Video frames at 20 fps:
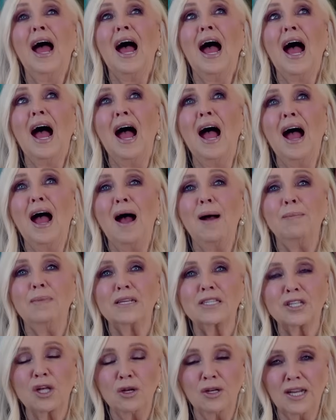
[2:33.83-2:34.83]

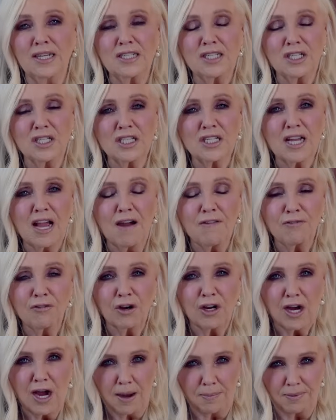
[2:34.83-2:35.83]
So let's just cover a
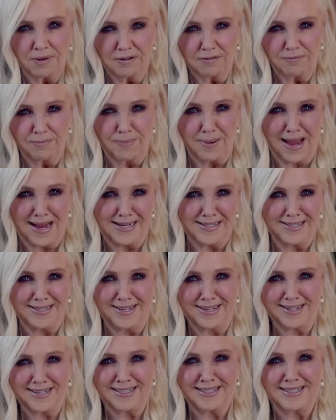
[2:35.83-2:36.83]
couple of
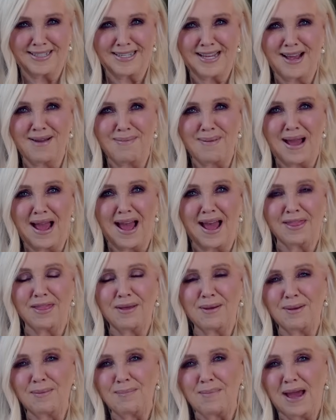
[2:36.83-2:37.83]
basics about
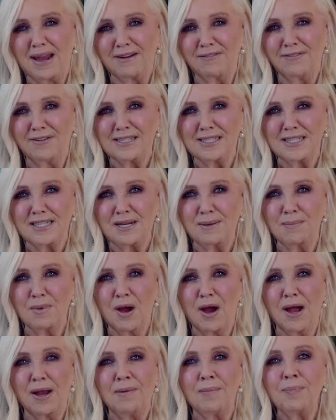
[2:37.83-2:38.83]
the manifesting
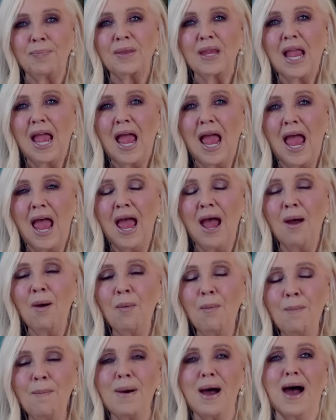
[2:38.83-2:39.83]
mind. How
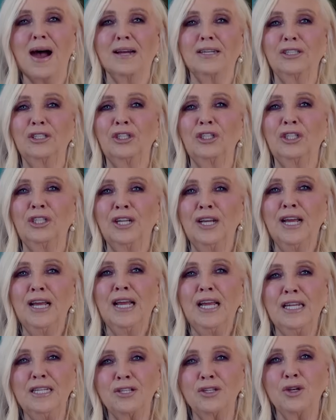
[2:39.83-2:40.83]
much
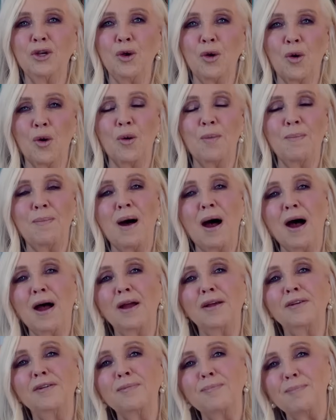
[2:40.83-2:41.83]
is your
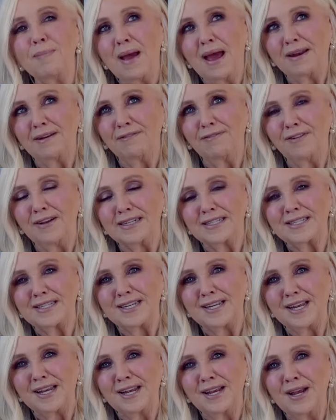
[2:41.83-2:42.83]
mind
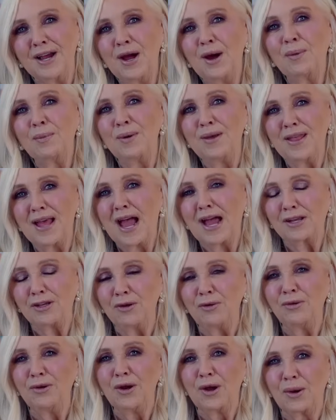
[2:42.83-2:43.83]
manifesting without
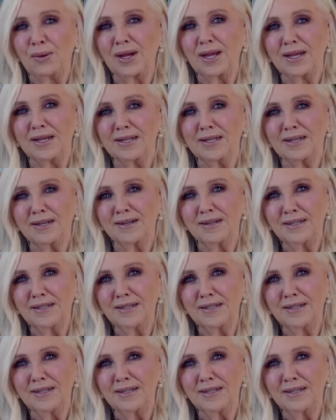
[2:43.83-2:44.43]
you knowing it?